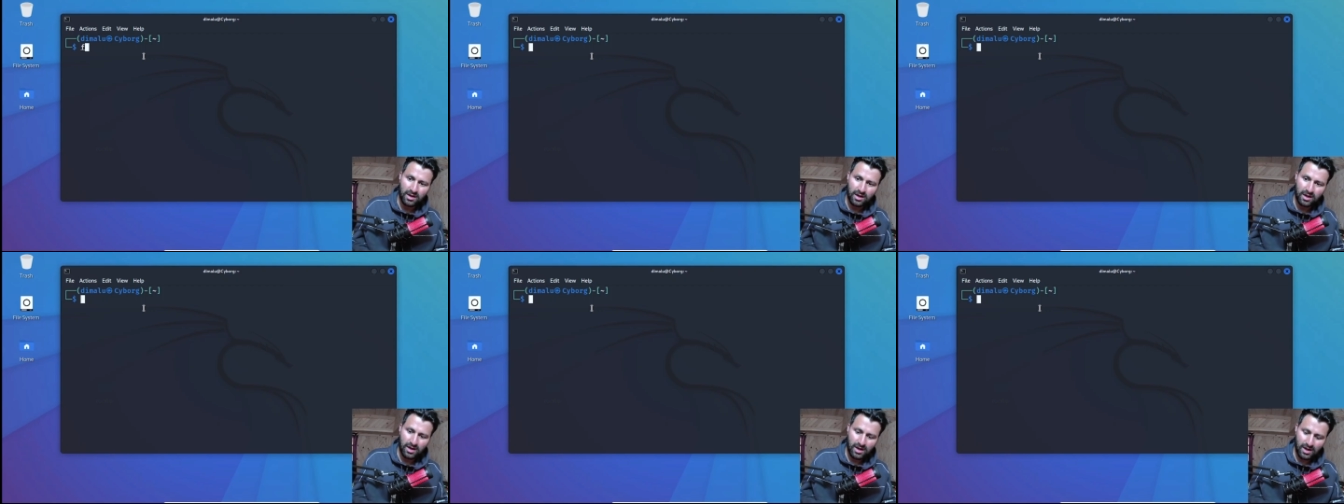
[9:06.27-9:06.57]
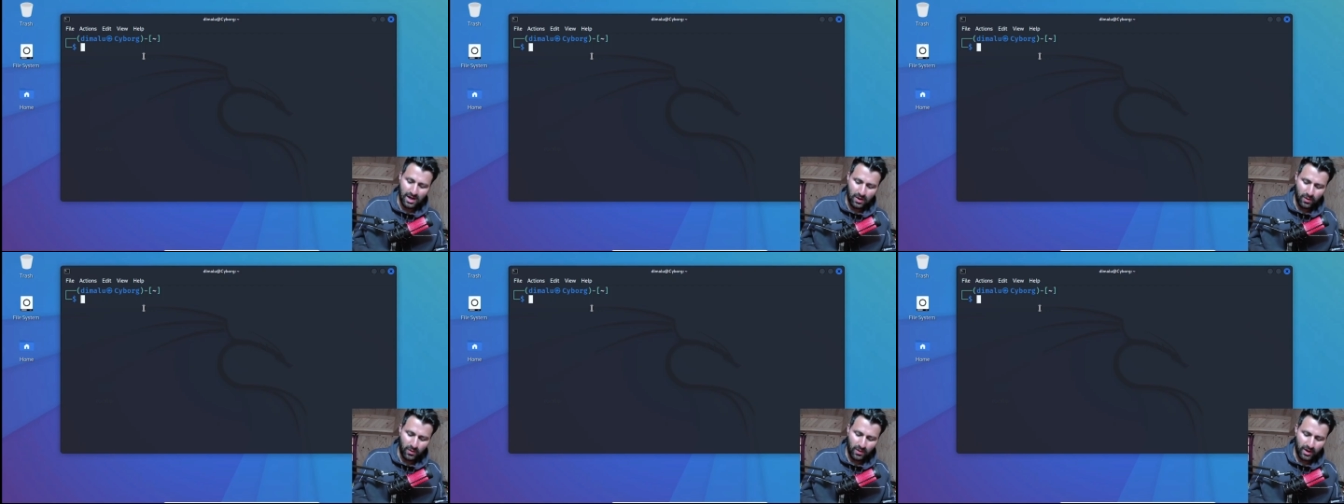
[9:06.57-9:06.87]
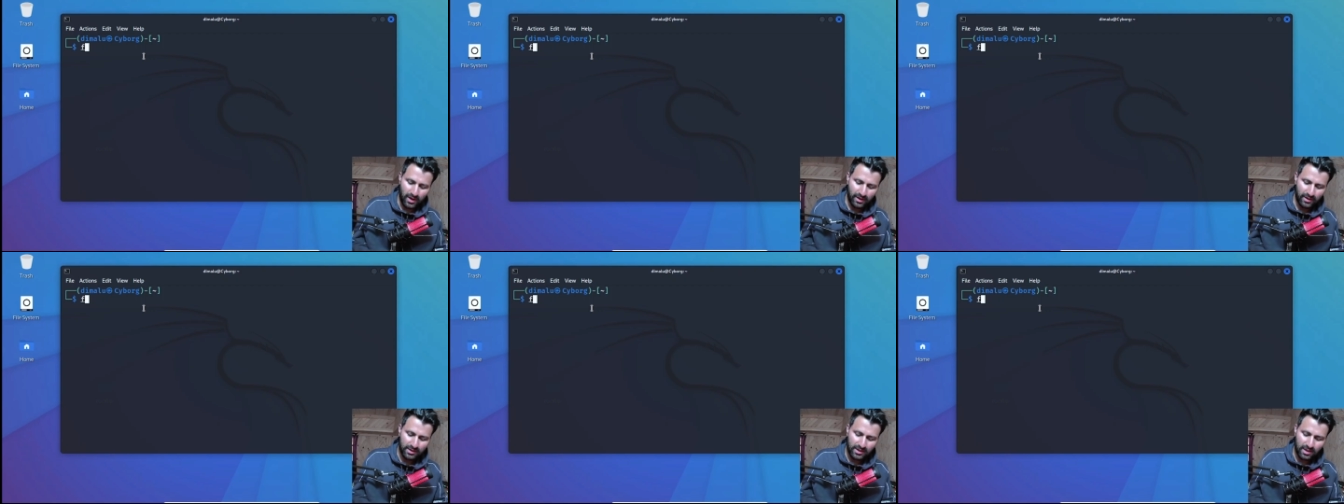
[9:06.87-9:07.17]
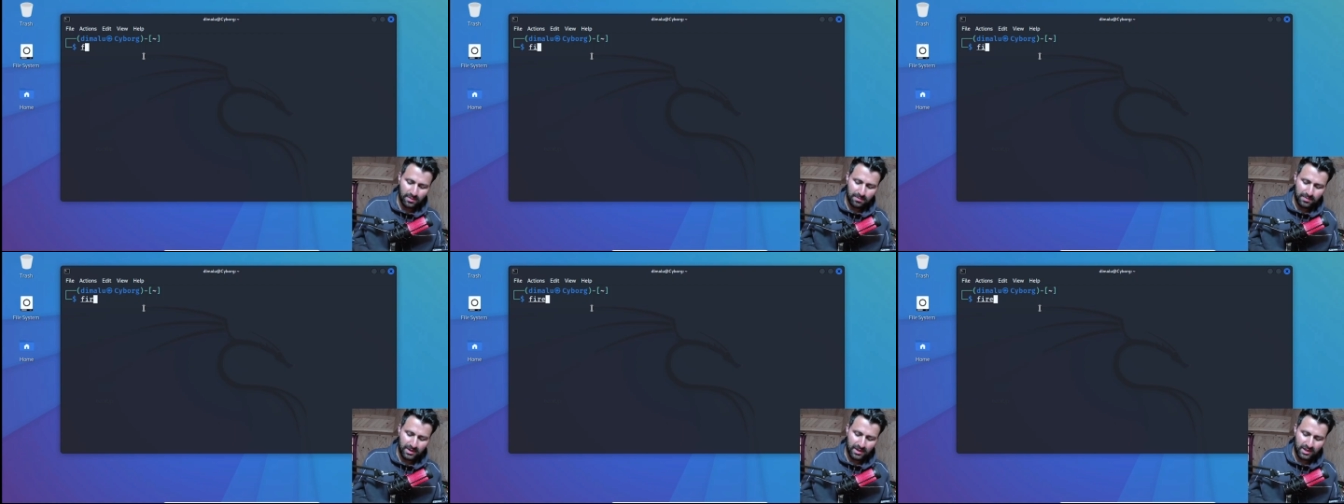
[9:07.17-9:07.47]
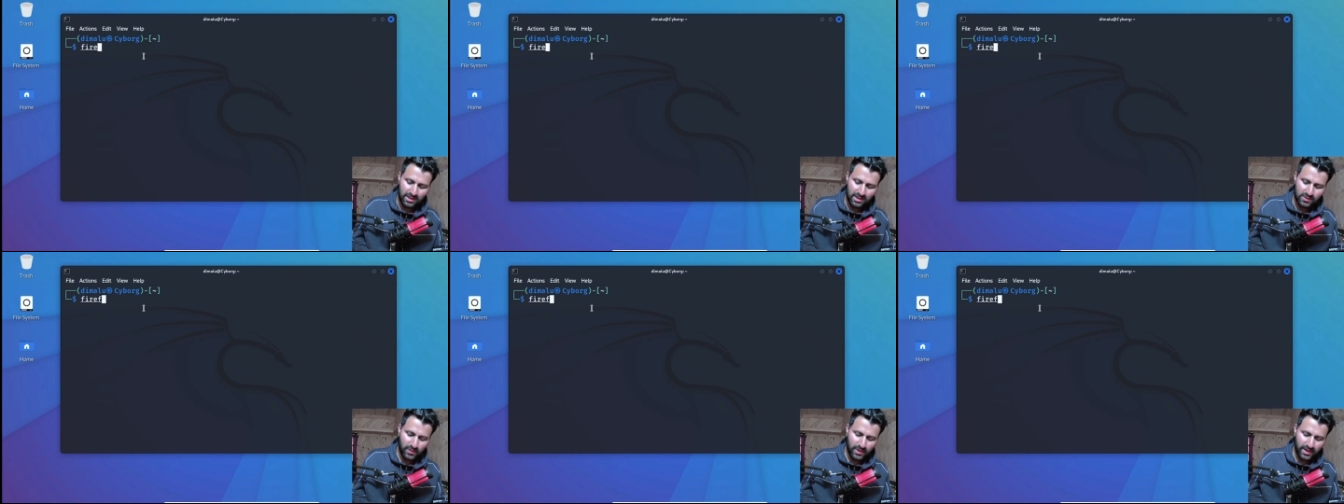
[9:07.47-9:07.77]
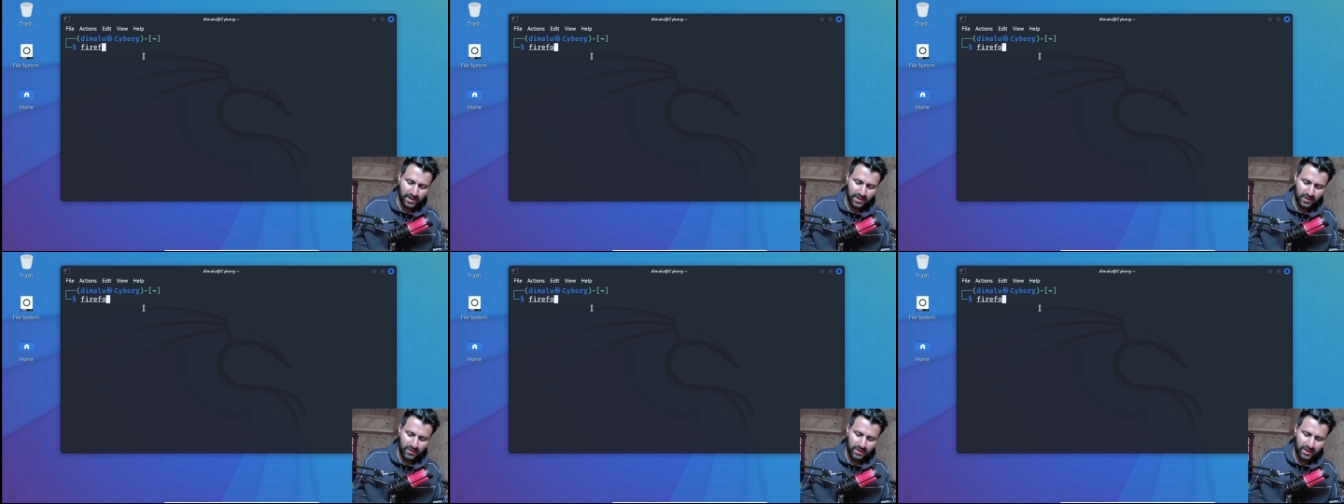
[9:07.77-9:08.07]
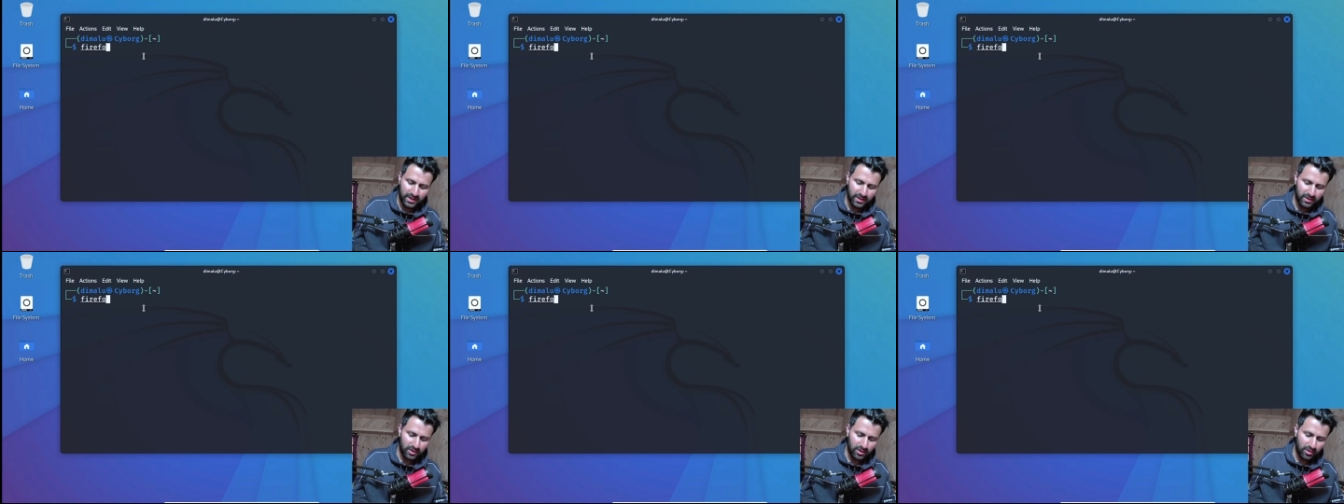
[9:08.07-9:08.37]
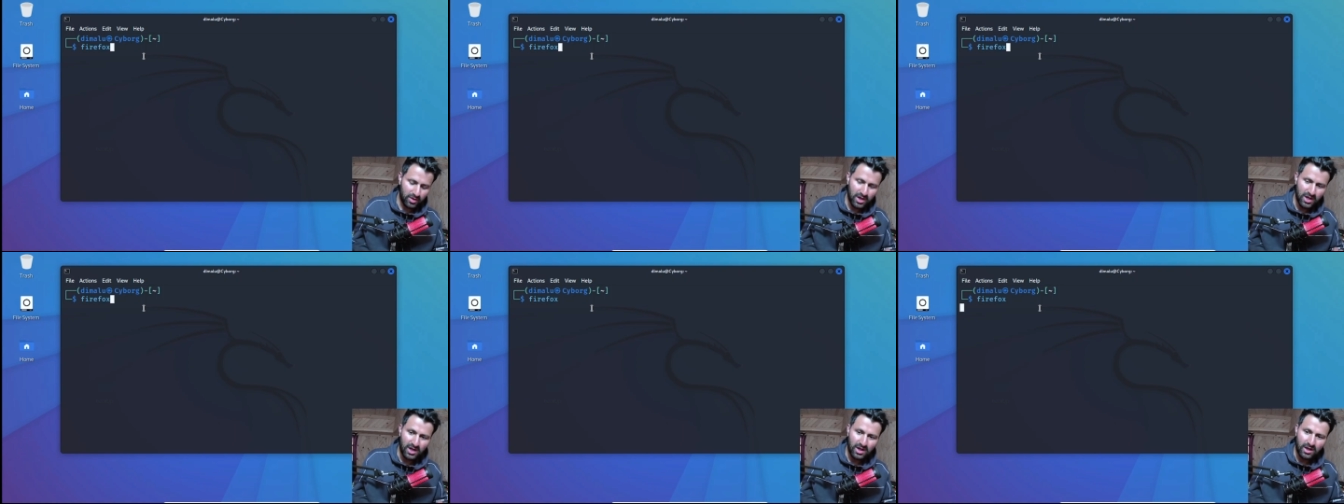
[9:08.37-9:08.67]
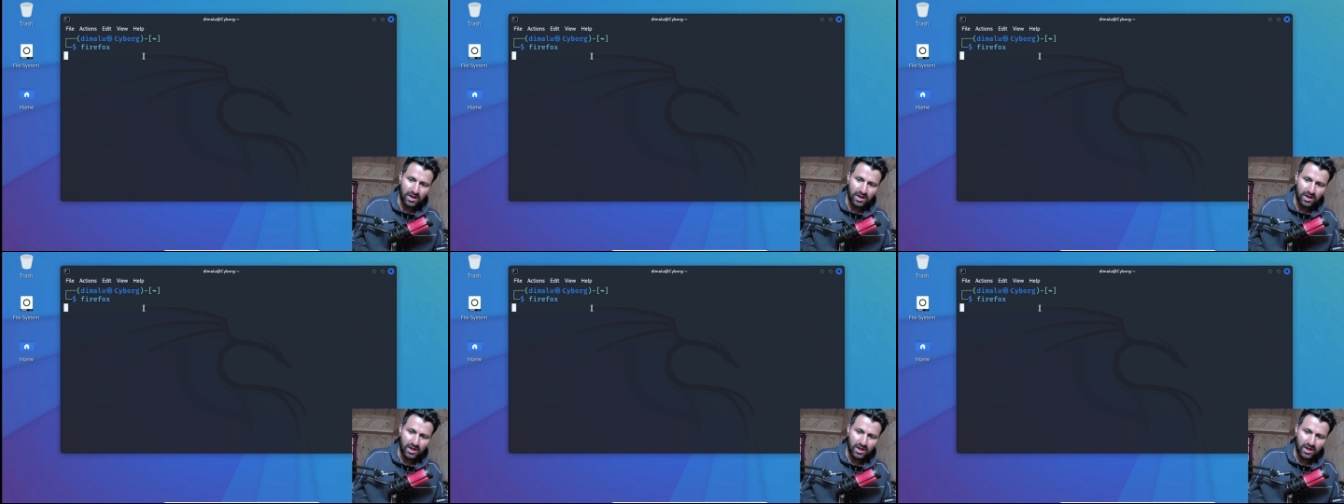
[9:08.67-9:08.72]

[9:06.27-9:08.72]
Now another place where you can you know